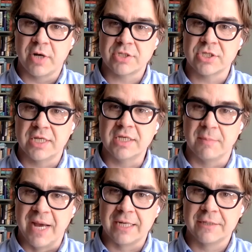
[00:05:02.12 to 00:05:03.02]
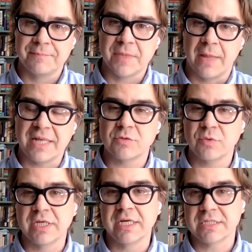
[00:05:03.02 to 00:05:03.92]
production in Quebec. And that's a
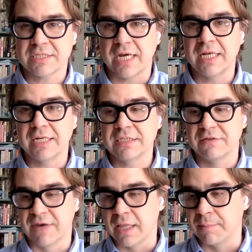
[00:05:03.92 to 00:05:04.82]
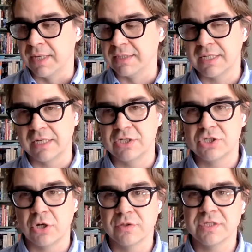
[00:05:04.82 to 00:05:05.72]
really exciting development. And it
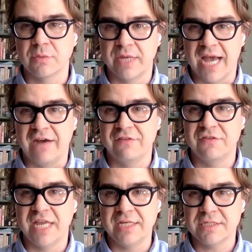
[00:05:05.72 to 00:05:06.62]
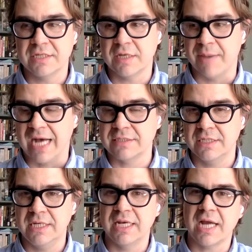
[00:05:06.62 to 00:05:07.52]
shows that we have nascent
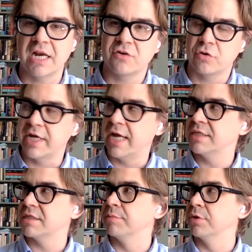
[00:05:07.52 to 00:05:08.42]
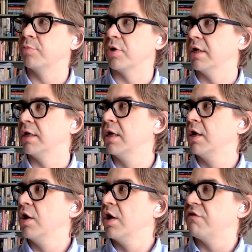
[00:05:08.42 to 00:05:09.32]
capacity, and it kind of creates a blueprint
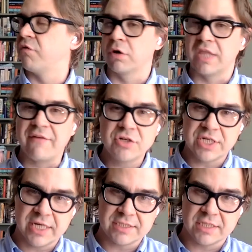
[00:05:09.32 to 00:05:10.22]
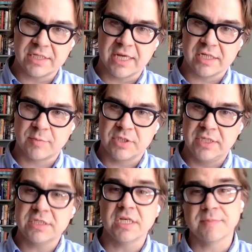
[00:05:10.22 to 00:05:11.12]
for leveraging existing
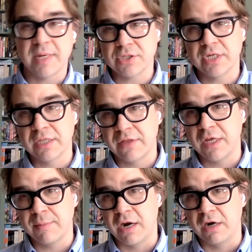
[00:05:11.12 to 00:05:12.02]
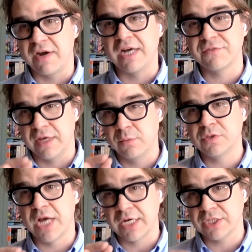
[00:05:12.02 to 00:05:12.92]
expertise, especially in lithium iron phosphate,
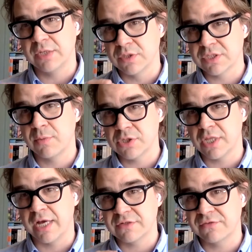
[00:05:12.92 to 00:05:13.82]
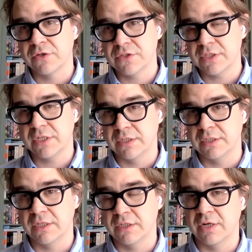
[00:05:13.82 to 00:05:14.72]
which actually was commercialized first in
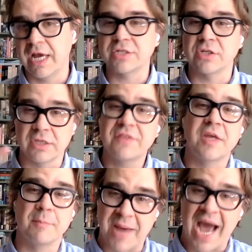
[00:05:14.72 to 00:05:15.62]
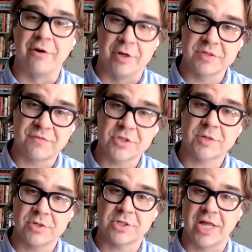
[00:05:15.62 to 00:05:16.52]
the, actually the lithium battery was first
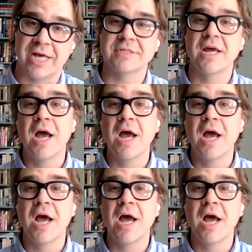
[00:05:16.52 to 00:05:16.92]
commercialized